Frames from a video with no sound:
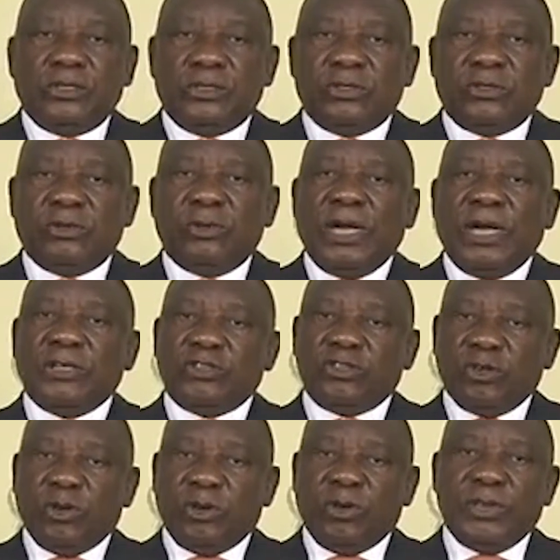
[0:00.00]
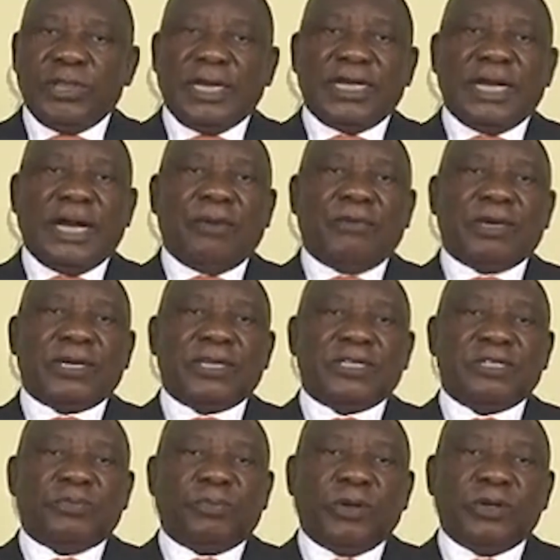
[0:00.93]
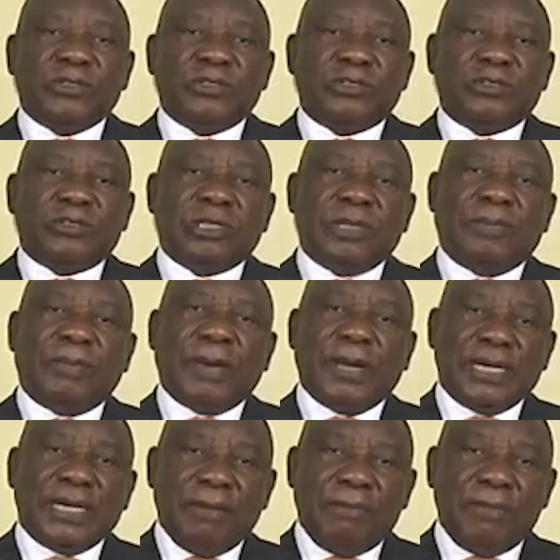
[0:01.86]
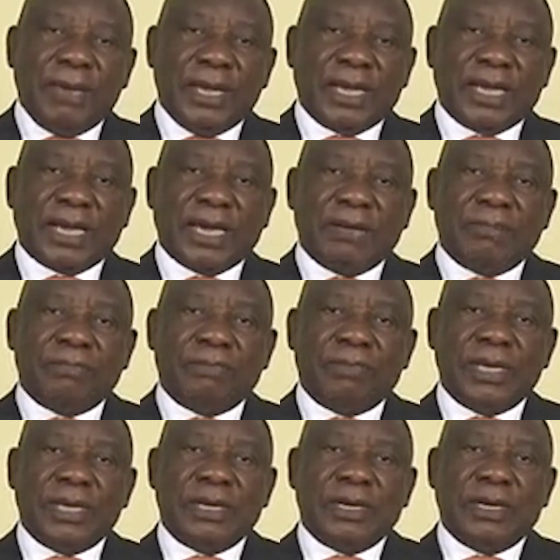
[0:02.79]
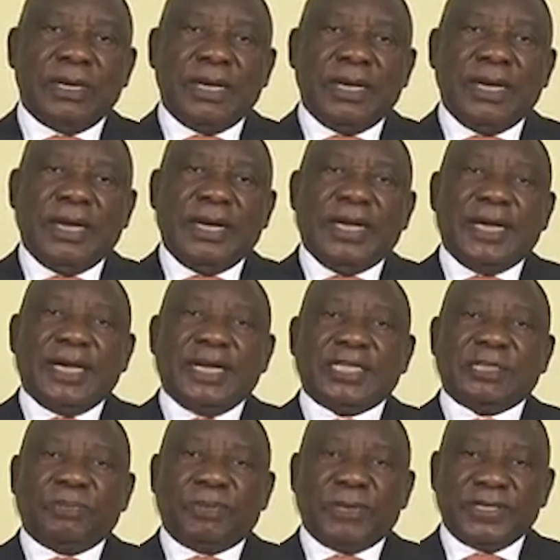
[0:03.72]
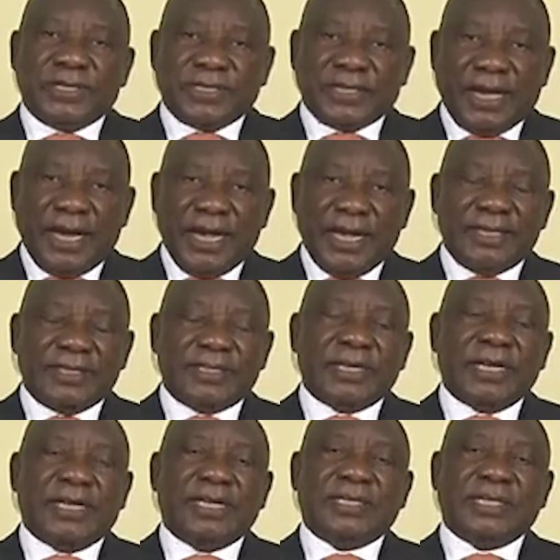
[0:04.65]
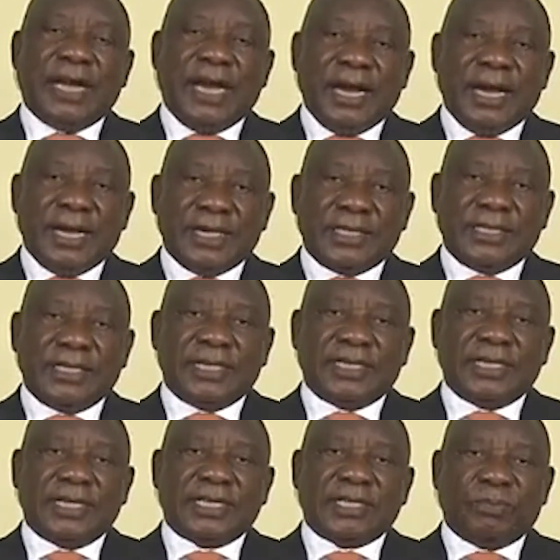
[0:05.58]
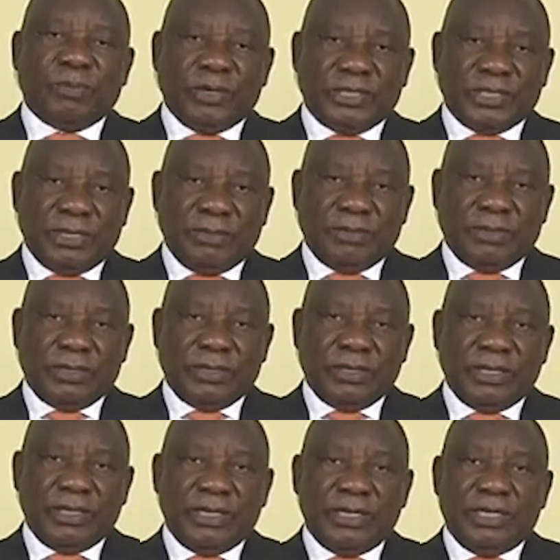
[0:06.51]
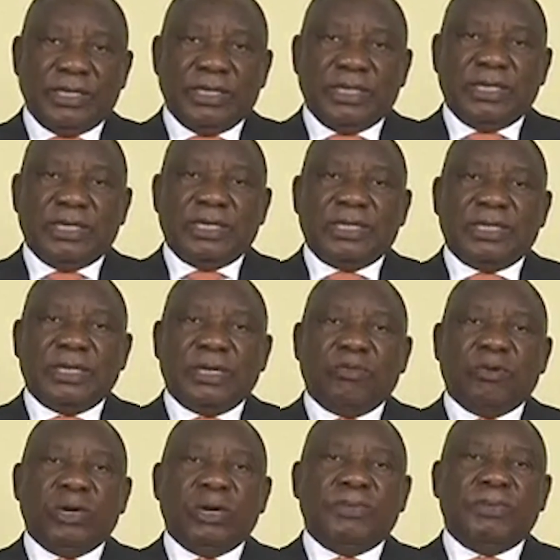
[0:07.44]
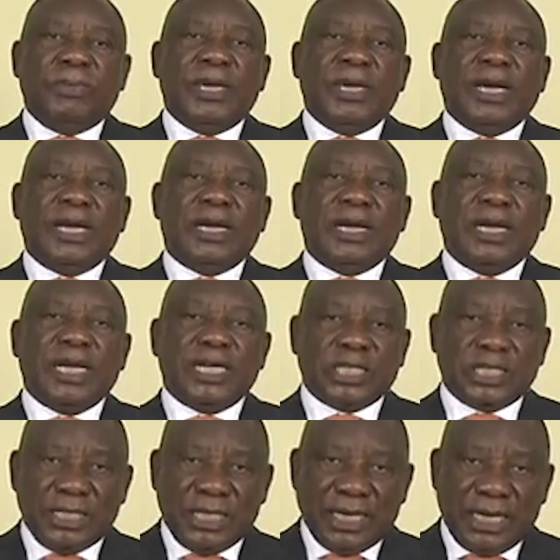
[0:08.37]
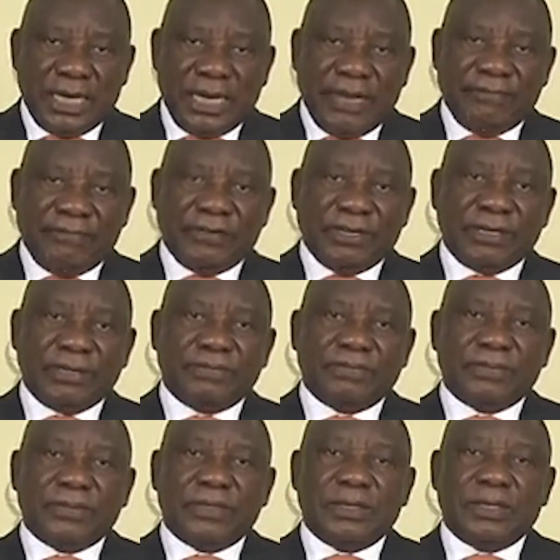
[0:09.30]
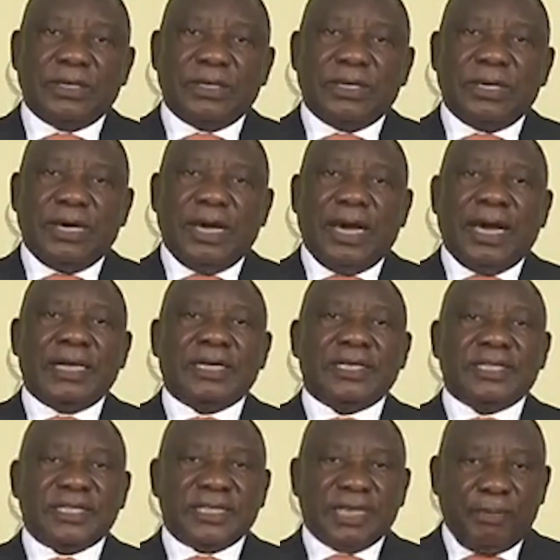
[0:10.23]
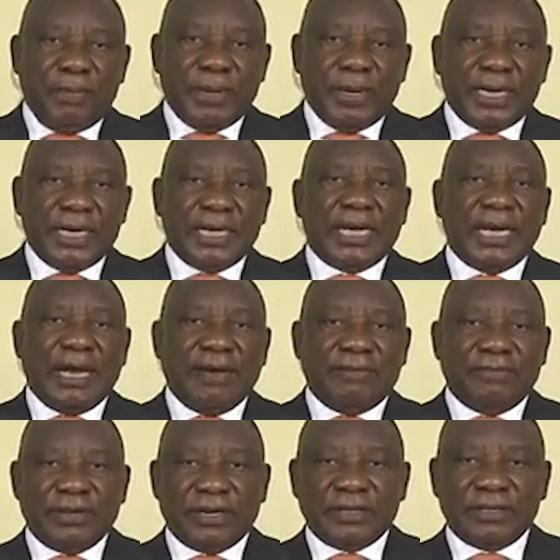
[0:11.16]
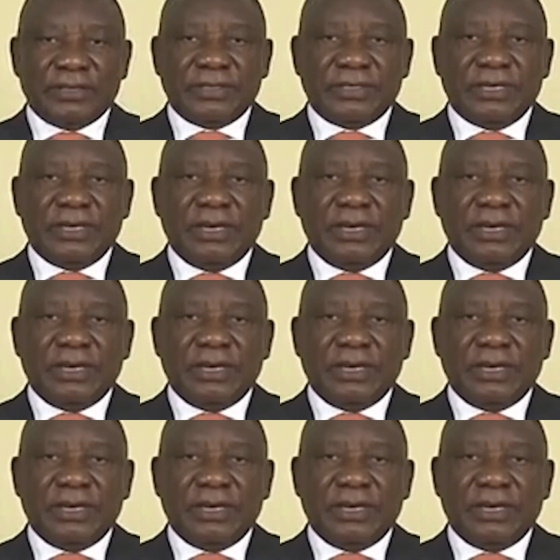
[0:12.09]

To ensure that our response to the pandemic can be as precise and targeted as possible, there will be a national level and separate levels